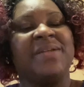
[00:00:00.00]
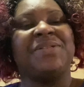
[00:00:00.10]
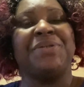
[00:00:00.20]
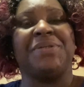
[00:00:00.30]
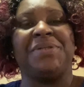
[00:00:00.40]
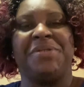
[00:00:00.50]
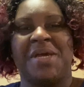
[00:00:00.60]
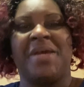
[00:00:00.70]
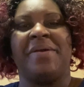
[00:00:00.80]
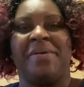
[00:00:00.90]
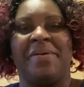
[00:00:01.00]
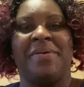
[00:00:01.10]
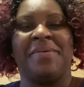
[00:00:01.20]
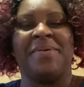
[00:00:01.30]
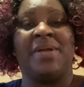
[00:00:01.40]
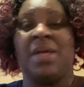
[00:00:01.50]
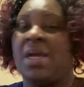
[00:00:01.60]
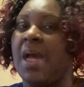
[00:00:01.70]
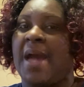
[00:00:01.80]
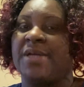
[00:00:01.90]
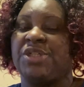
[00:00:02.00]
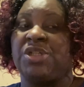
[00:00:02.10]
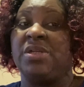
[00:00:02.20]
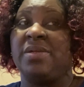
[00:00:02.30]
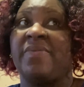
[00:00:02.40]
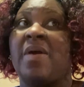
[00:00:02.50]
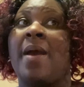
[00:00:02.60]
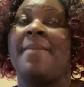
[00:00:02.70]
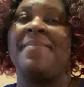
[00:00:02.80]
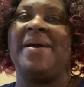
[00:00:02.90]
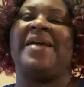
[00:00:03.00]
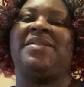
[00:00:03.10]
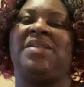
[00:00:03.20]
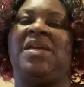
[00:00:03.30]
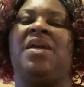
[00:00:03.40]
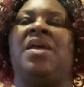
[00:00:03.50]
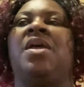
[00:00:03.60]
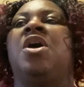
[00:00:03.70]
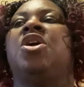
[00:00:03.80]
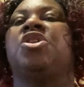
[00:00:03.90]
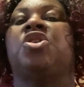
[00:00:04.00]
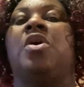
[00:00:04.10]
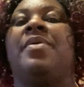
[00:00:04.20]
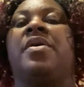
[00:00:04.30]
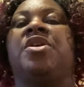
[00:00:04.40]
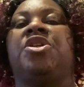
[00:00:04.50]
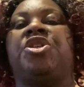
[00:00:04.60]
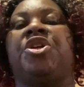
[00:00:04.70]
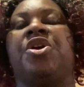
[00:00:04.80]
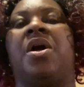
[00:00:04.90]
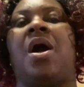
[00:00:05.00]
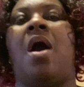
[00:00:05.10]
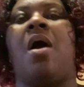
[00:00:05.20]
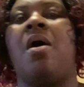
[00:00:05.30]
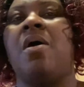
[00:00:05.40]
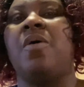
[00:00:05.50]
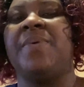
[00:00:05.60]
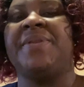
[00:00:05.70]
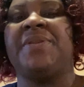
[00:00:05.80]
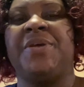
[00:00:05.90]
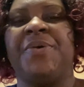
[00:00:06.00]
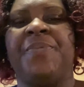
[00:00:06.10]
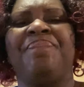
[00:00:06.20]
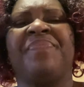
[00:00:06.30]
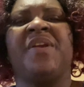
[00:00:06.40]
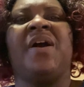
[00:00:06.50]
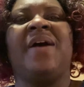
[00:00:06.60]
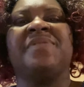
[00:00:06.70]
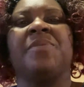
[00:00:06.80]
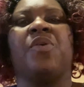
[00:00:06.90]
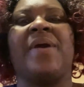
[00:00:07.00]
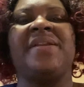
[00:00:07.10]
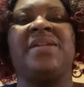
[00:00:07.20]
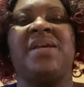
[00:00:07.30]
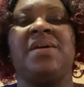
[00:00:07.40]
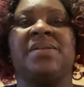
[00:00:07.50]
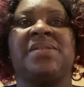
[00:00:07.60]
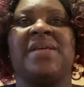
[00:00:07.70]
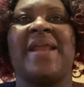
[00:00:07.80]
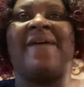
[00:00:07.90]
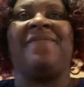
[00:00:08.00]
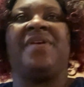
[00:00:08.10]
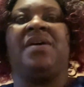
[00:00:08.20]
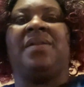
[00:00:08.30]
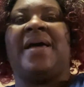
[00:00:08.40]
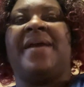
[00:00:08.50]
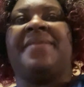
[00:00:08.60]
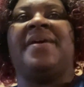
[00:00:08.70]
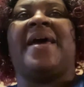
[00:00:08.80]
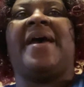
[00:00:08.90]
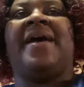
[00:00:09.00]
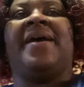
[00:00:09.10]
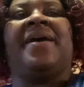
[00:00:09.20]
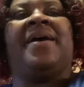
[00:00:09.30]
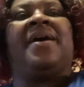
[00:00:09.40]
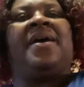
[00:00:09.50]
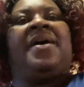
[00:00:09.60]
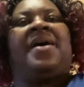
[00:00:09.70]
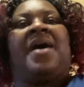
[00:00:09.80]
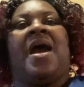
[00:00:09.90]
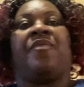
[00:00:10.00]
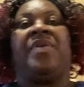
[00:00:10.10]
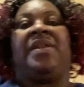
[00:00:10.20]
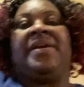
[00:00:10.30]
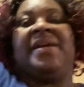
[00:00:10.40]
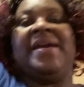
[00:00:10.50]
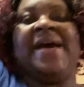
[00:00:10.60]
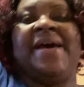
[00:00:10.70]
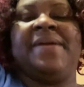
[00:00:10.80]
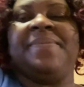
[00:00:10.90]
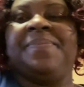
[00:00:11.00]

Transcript: today. I shouldn't have, but I did. So I'm going to share a haul with you of some great deals that I feel like that I I really got